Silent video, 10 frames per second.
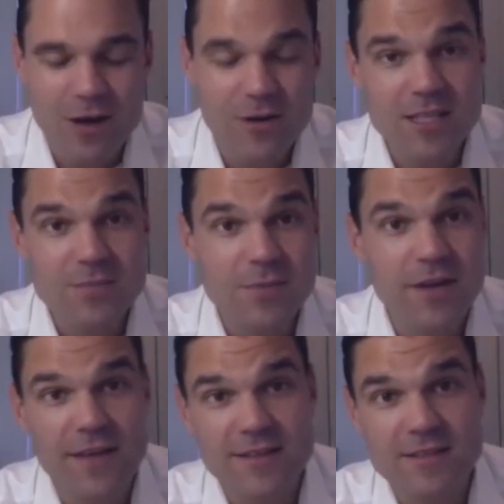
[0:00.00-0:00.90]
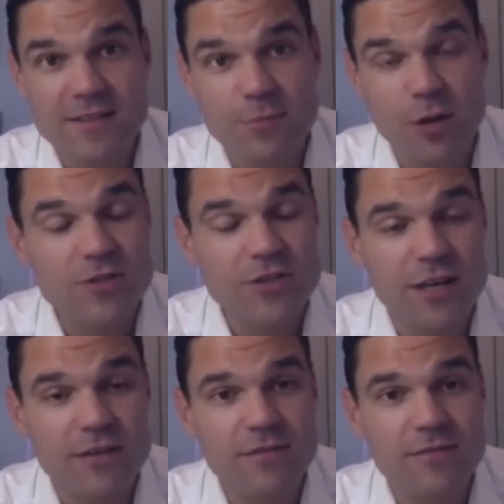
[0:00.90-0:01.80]
next big event is
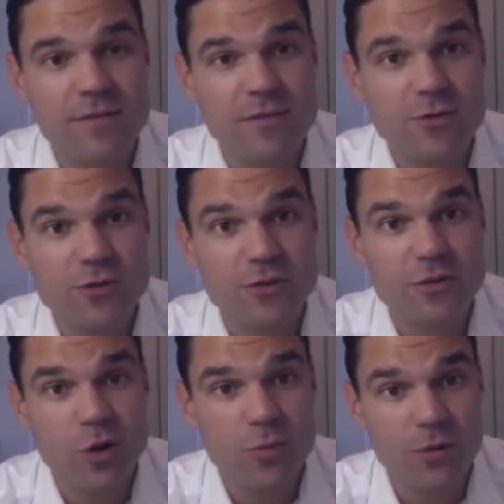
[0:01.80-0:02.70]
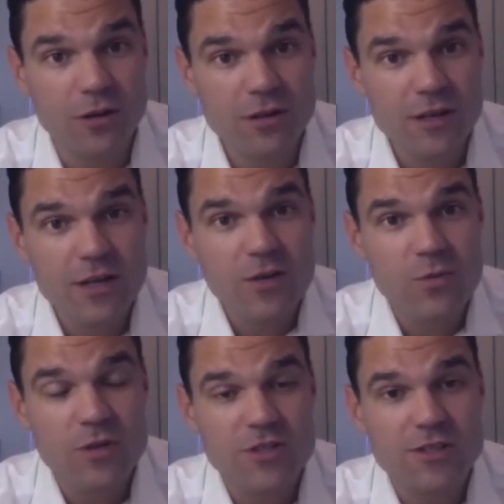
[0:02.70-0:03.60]
Blockchain Revolution Global,
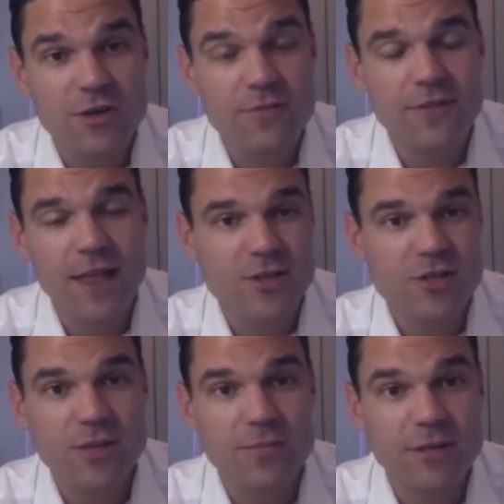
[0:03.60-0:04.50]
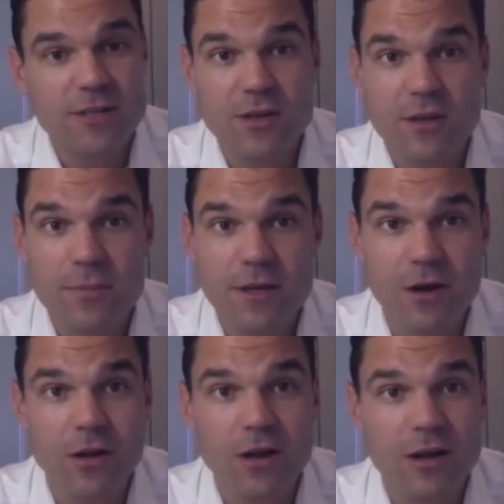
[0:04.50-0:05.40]
which is our flagship, and it's going to be an
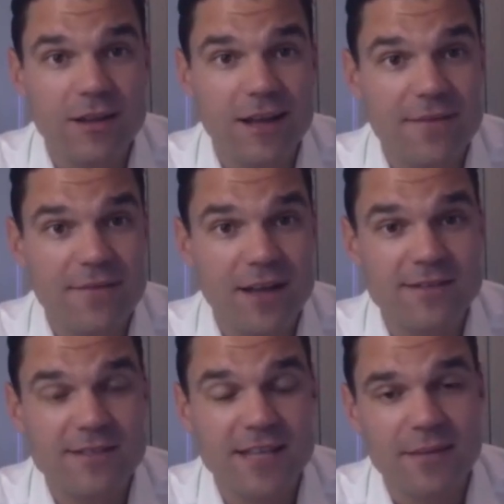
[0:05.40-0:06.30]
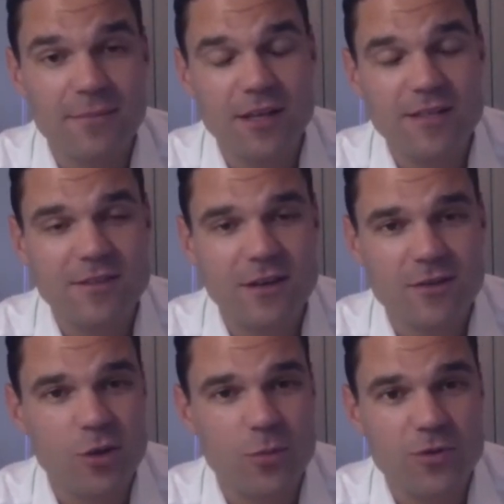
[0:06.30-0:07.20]
all-online event taking place
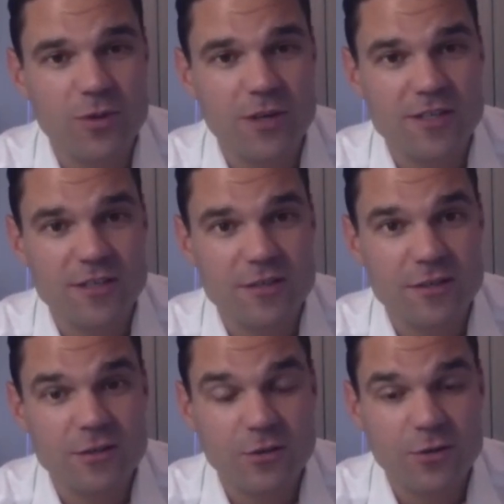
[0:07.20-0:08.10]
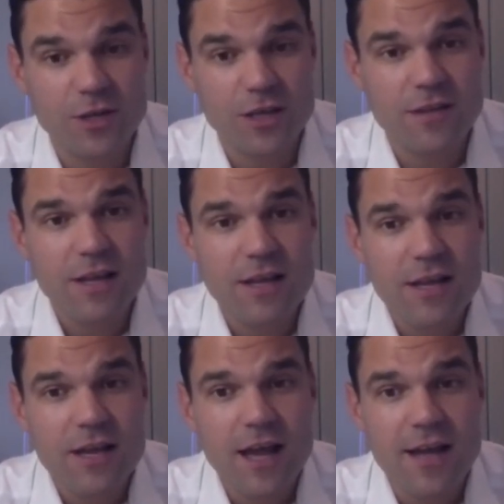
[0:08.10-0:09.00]
October 26th to 30th.
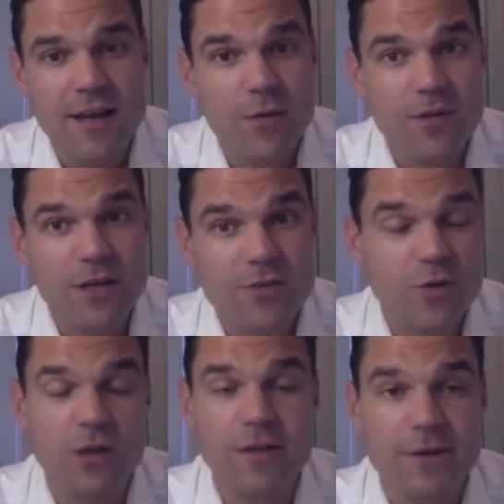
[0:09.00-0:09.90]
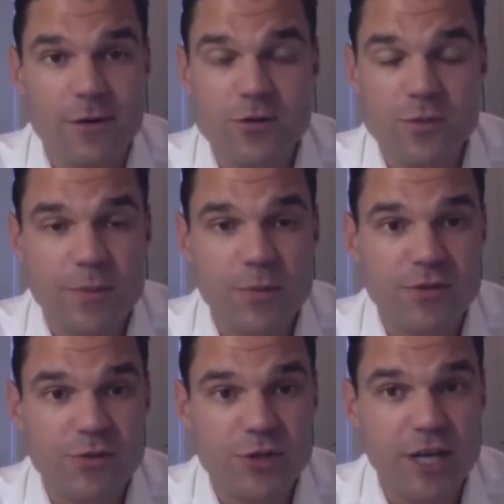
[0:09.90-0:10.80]
And I would strongly encourage people
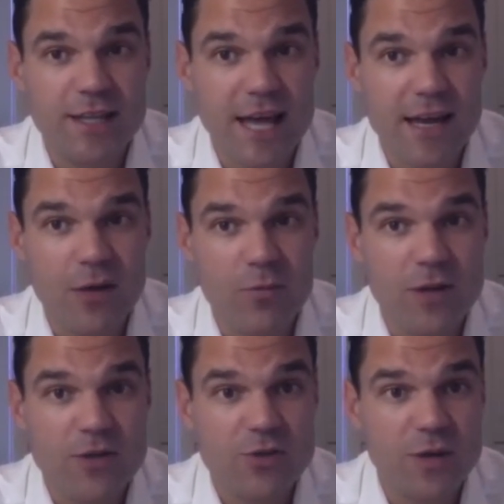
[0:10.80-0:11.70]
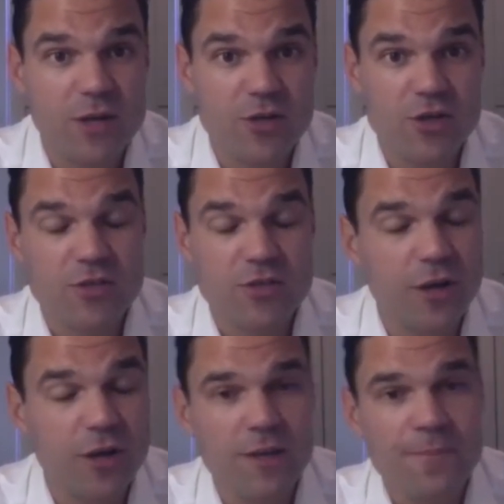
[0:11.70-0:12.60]
to check that out. Registration is
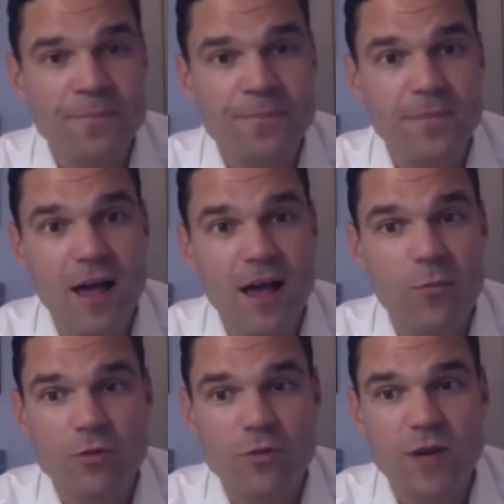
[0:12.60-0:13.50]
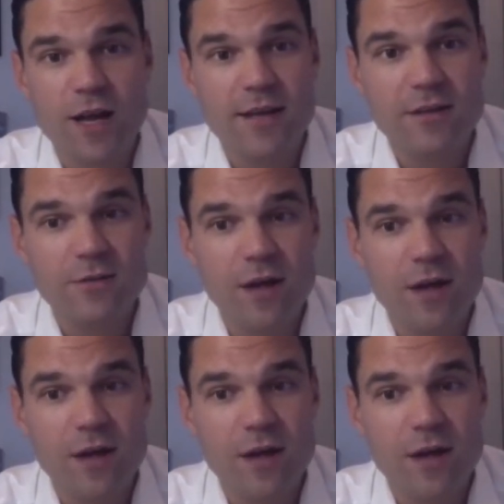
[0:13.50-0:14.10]
free. We're trying to